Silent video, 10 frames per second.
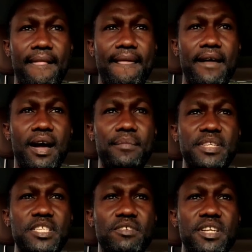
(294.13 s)
Um, as
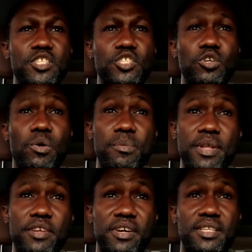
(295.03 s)
it relates to our women
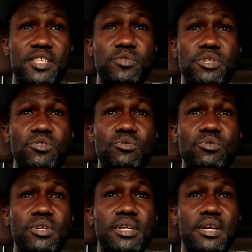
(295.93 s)
cricketers, we
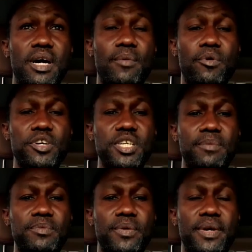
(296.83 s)
do um,
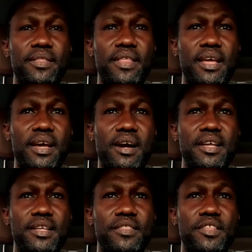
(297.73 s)
workshops when they are
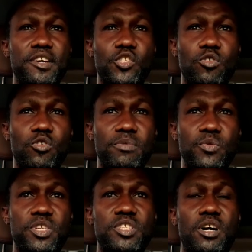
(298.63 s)
in their tournament,
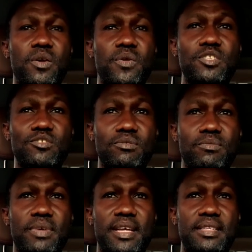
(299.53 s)
which is always
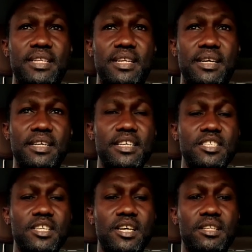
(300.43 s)
held in a
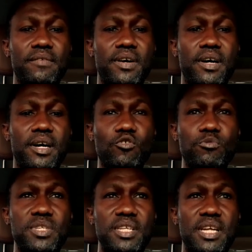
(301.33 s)
sort of a, a group
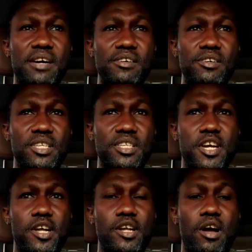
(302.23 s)
scenarios, and they
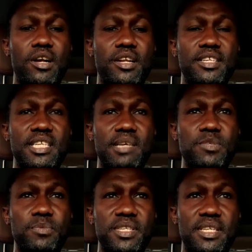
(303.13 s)
are all in the same
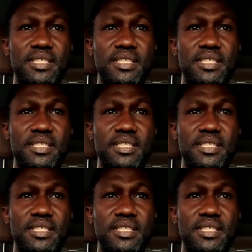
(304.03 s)
space at the